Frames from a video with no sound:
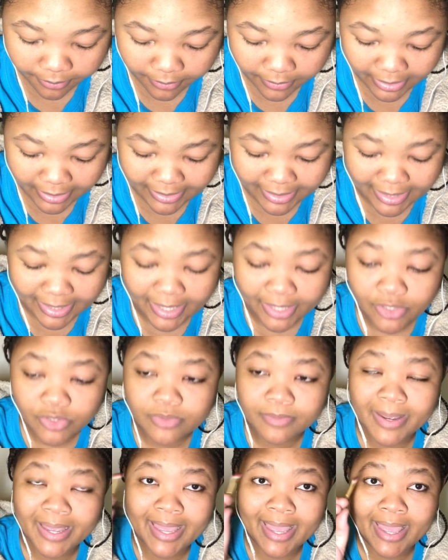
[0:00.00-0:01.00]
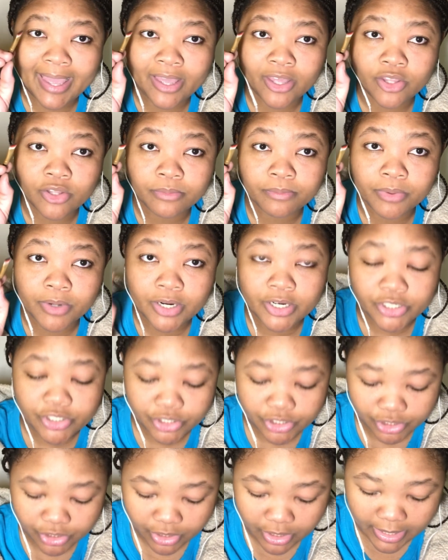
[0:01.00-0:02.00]
Then I use my angled
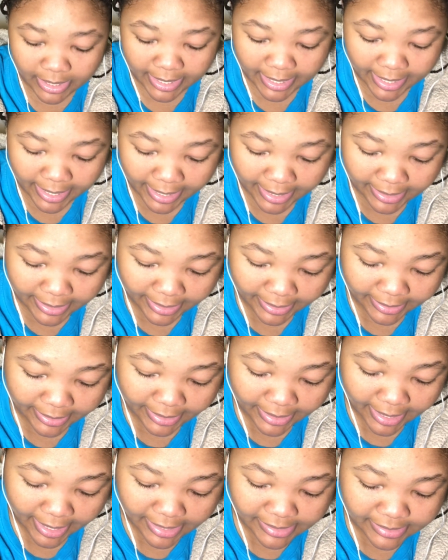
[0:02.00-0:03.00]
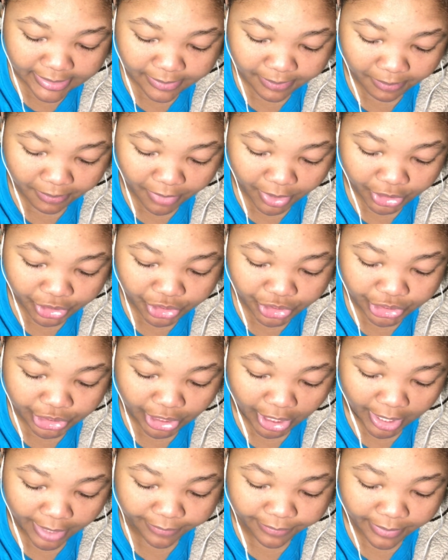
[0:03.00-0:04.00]
brush and I get as much
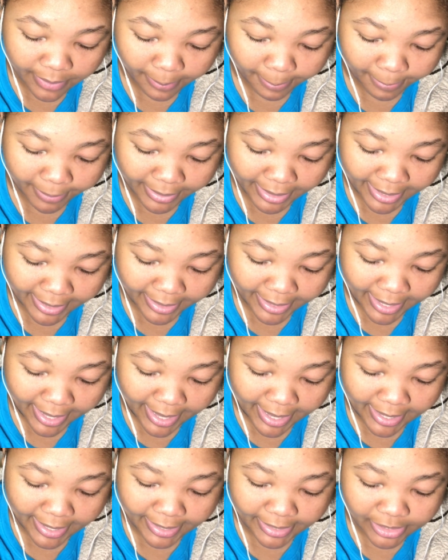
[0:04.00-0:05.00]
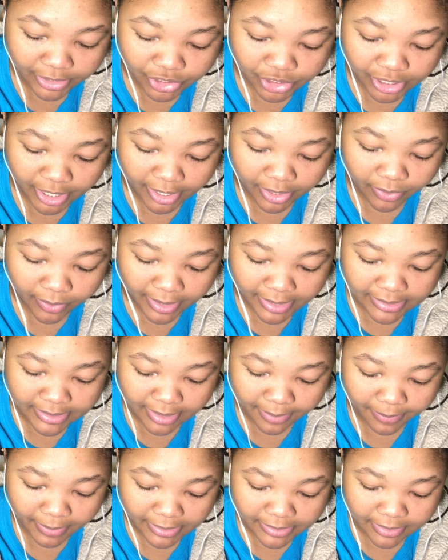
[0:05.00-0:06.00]
of the black eyeshadow as
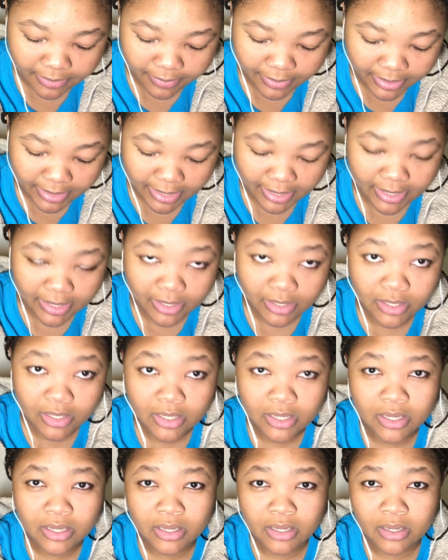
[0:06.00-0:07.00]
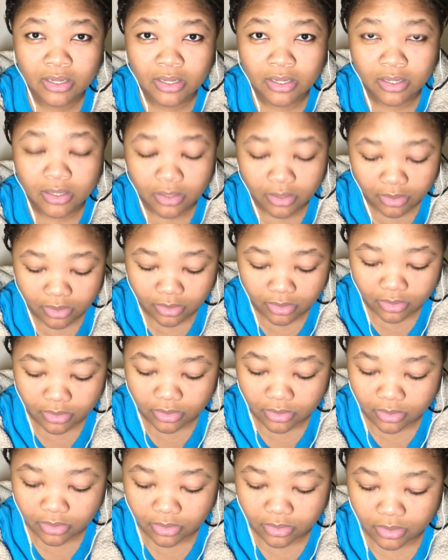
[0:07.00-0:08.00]
I possibly can.
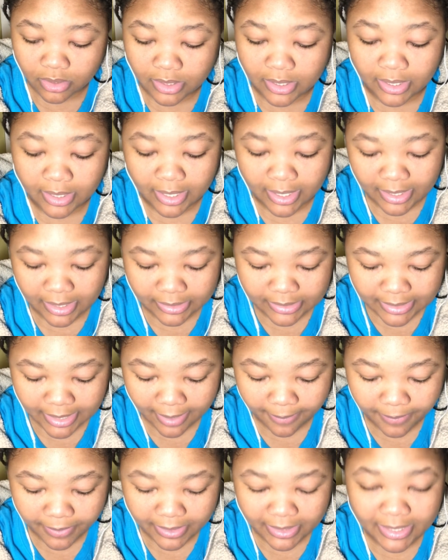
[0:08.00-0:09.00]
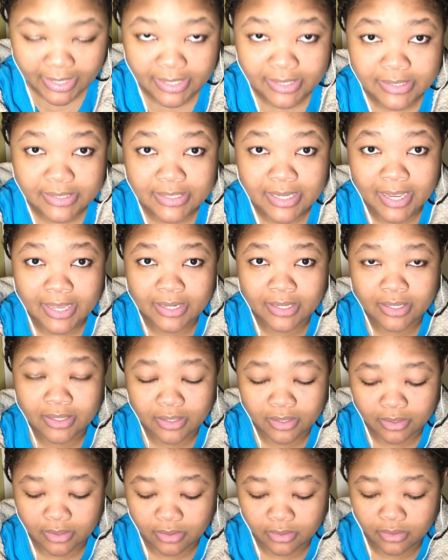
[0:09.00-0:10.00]
And I kind of tap it inside
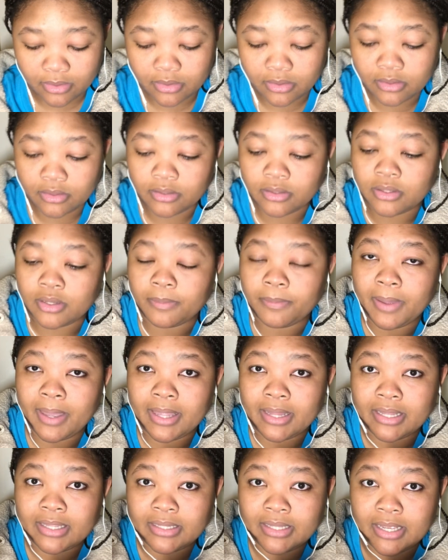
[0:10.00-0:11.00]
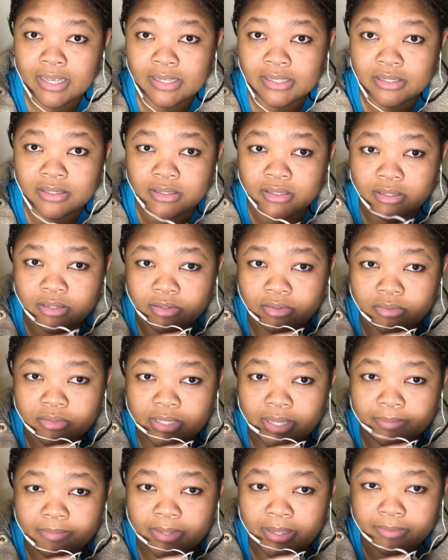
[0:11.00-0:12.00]
the palette, you know,
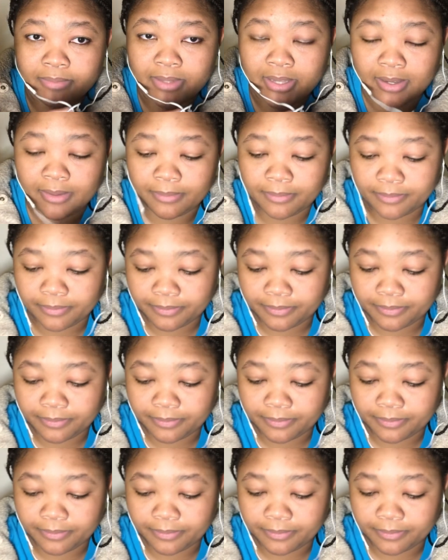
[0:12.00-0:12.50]
tap, tap, tap.